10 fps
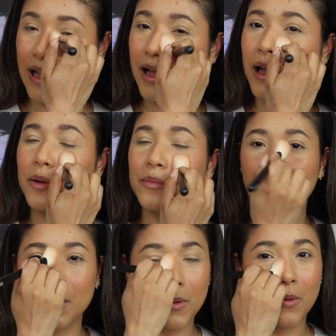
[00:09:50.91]

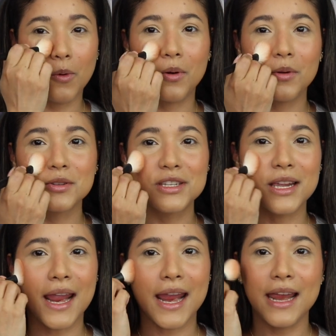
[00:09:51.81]
coral
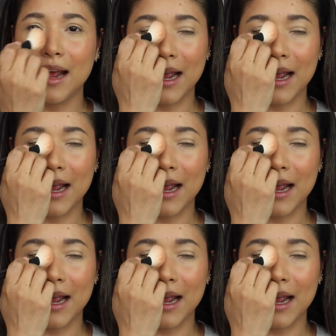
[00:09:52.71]
shade.